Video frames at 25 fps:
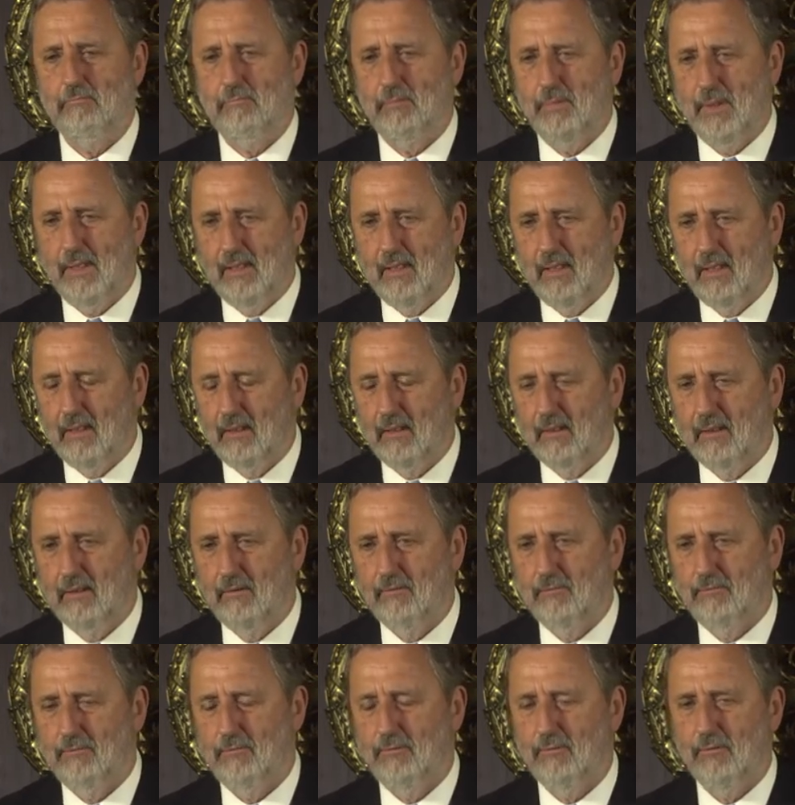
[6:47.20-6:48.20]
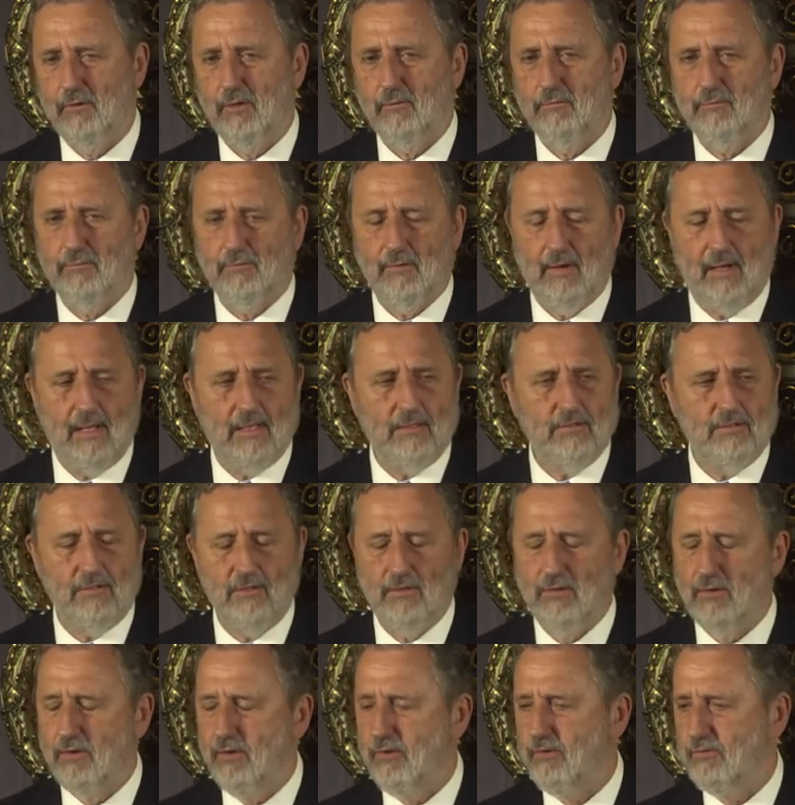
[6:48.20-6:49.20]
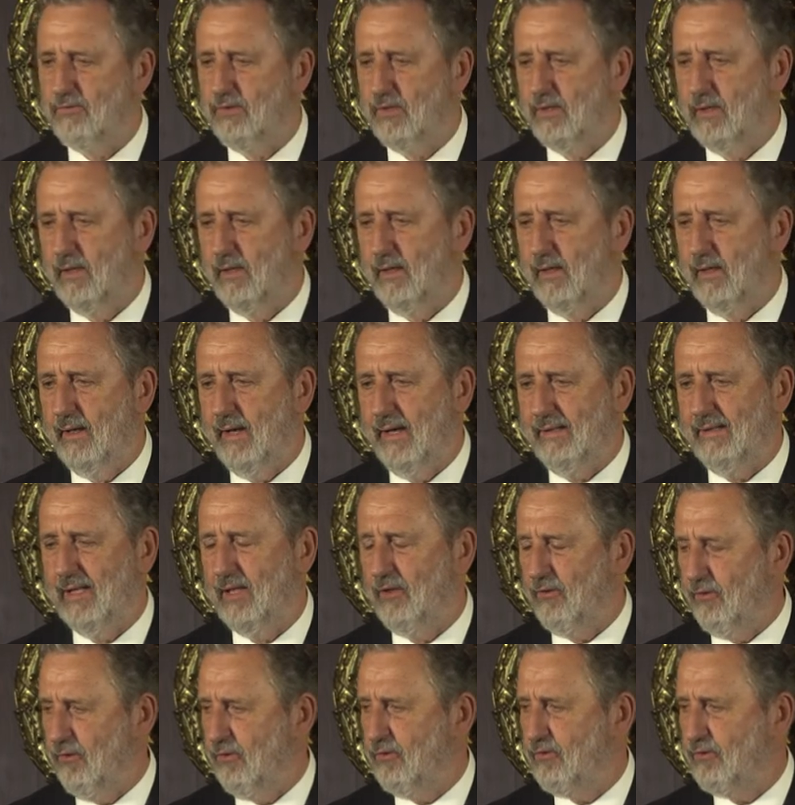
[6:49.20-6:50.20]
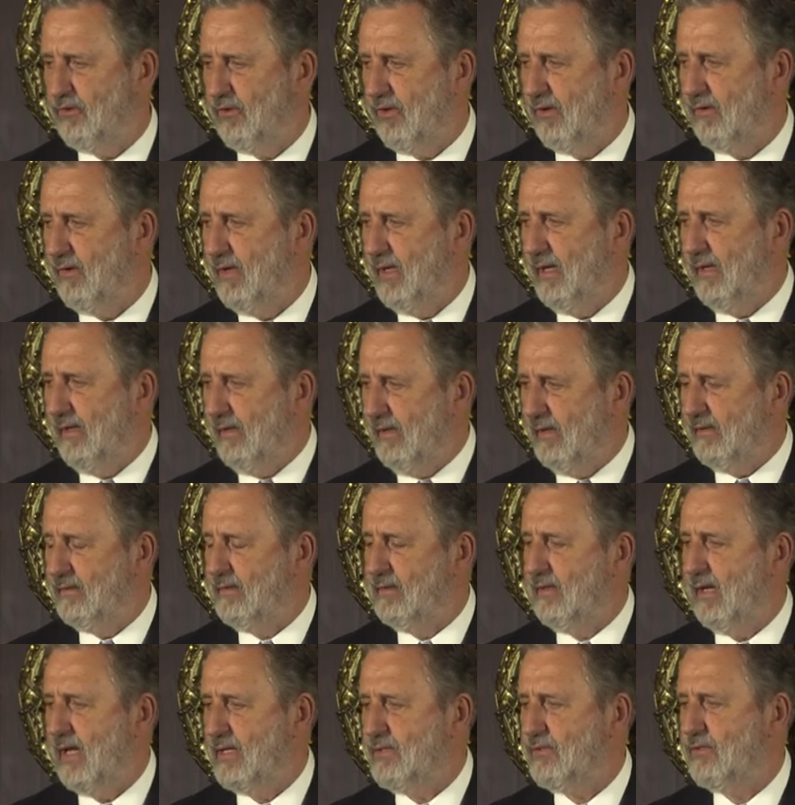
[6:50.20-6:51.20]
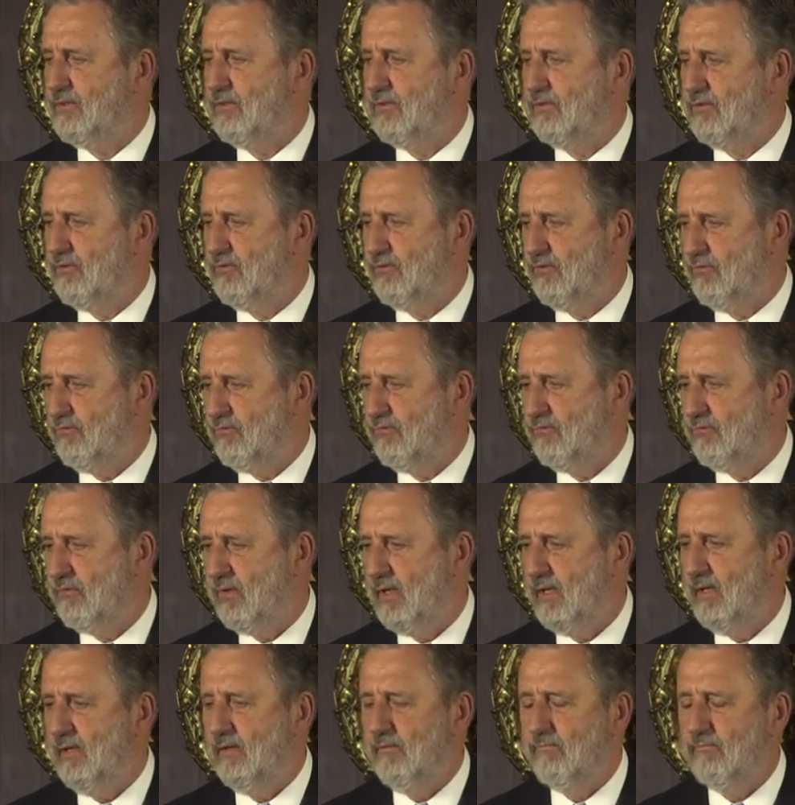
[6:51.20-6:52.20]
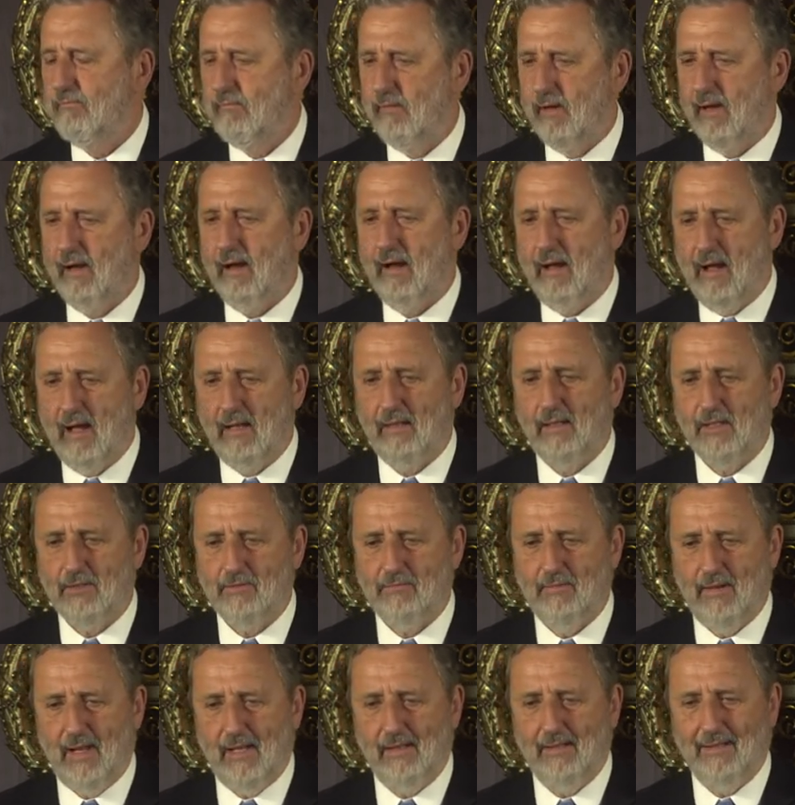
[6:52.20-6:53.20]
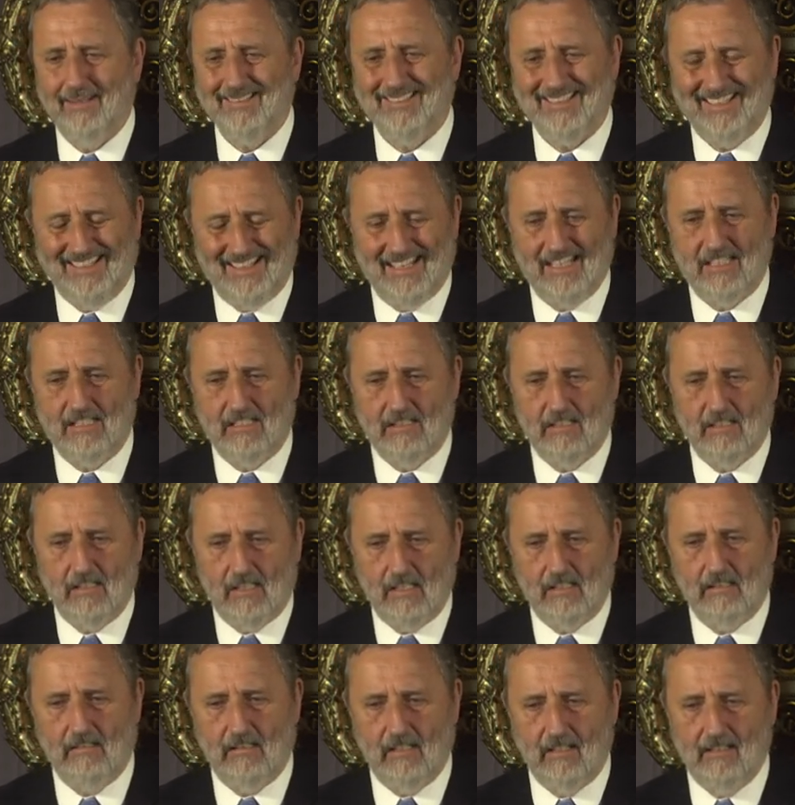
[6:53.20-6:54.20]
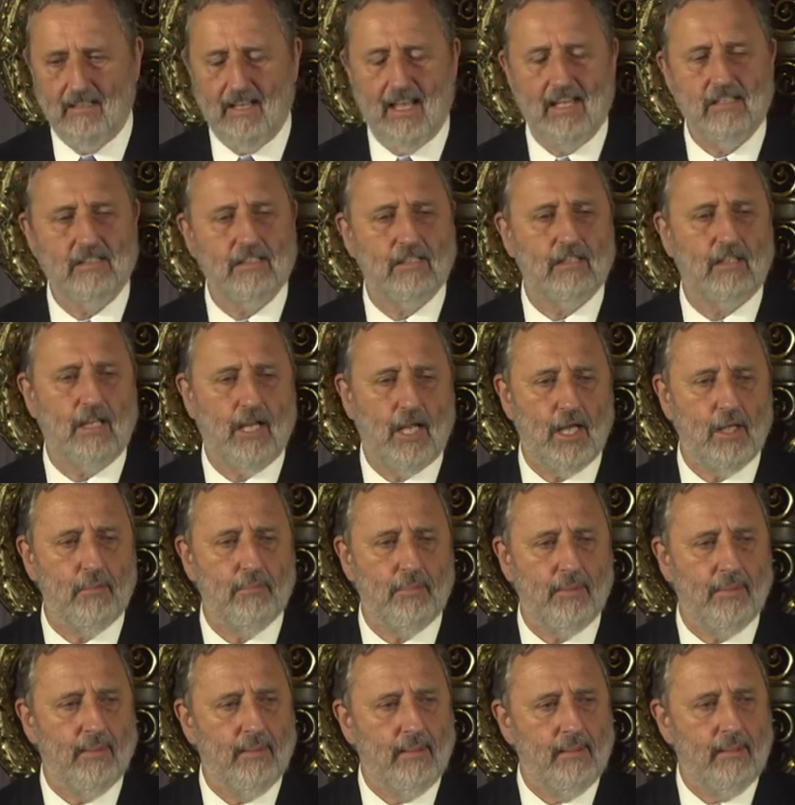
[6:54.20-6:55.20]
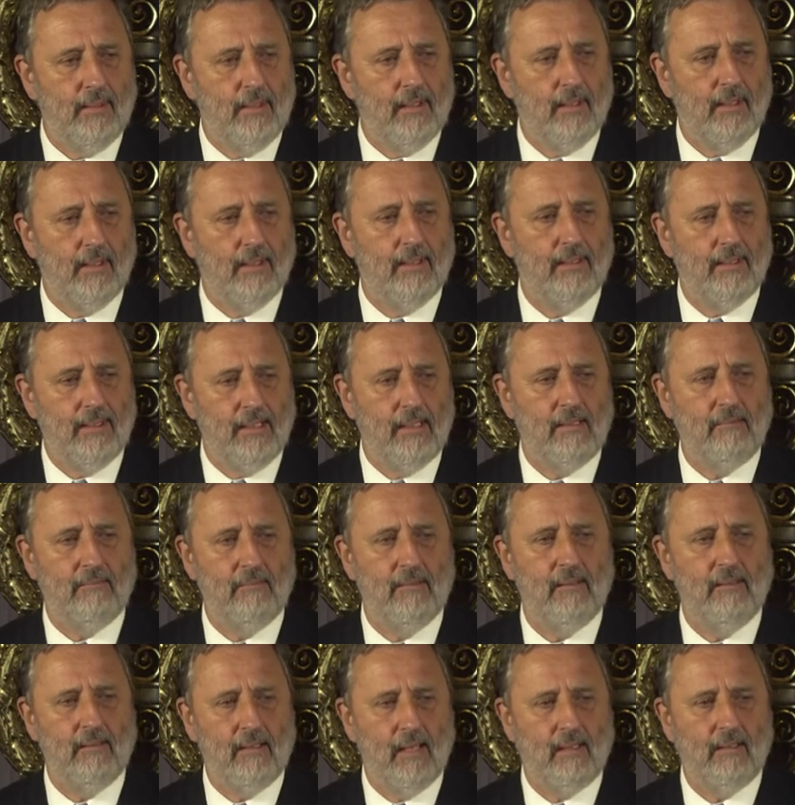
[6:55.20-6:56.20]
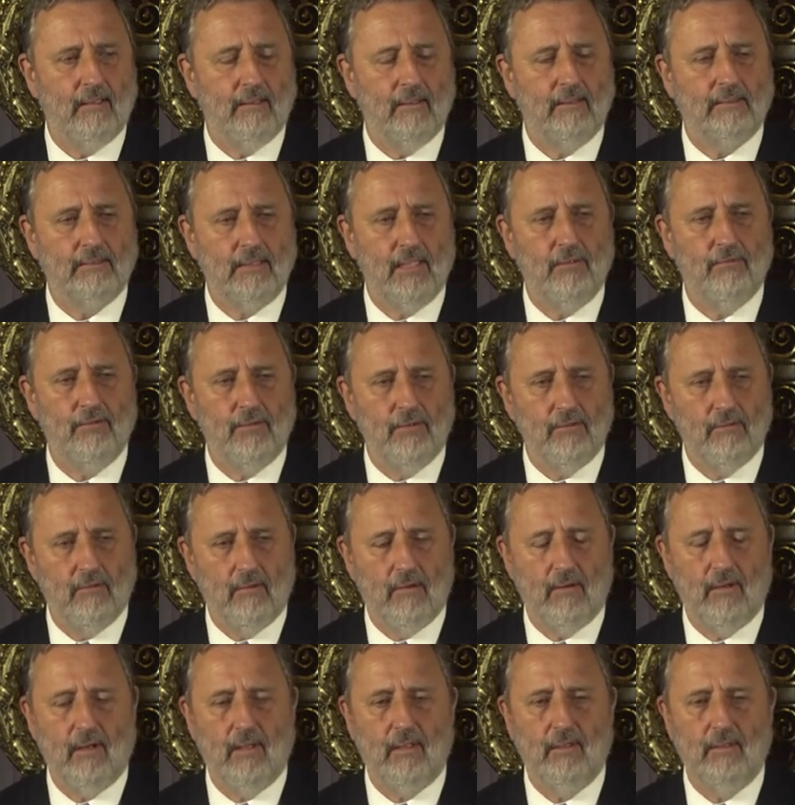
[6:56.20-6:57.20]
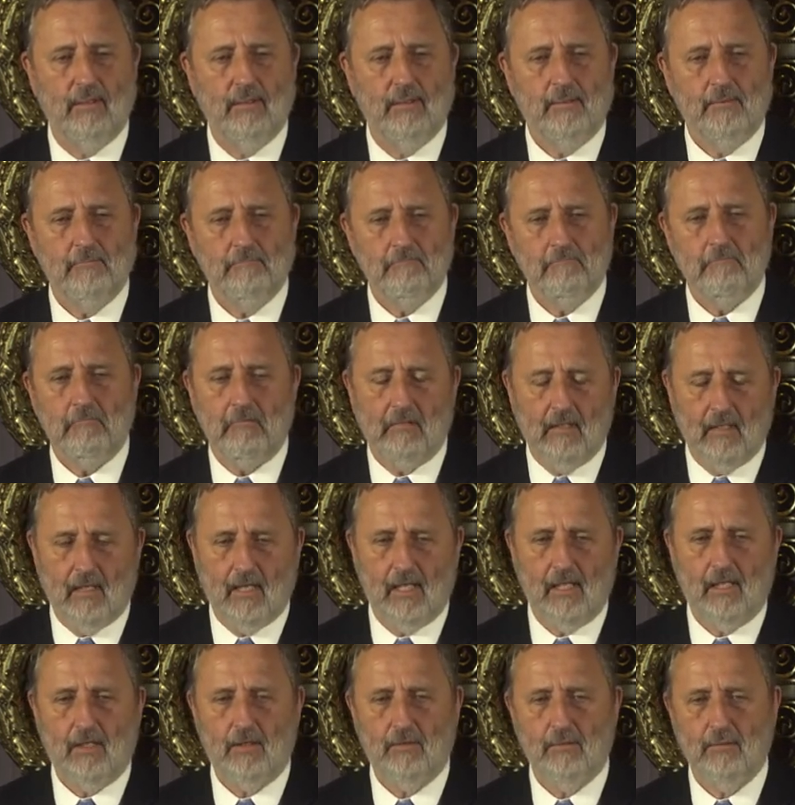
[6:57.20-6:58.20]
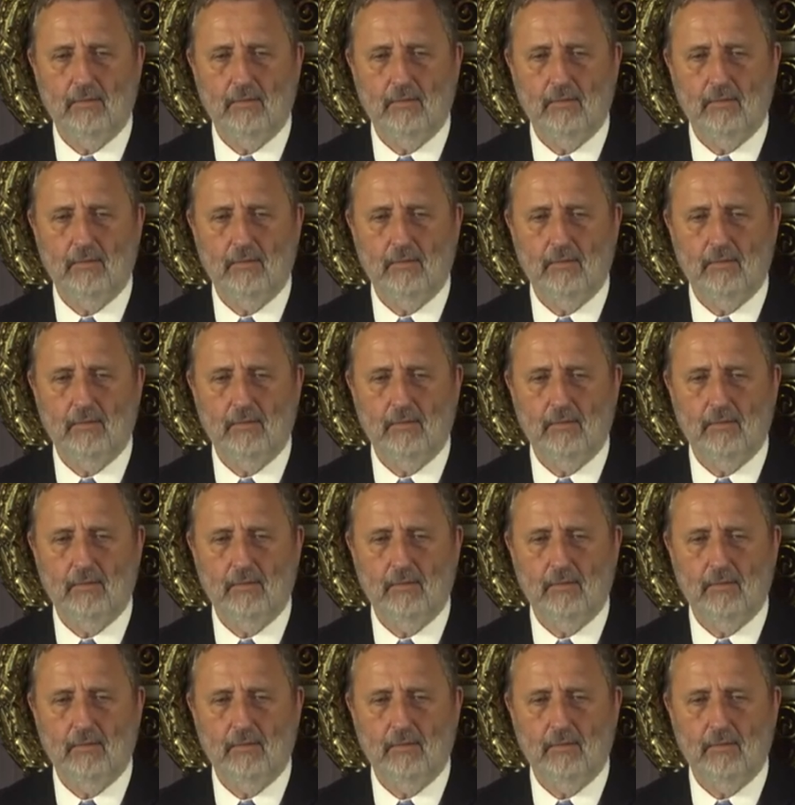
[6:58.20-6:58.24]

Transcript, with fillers: being for NGOs, and that also attests to where Alex Wynaendts is in the landscape in the Netherlands. If you are like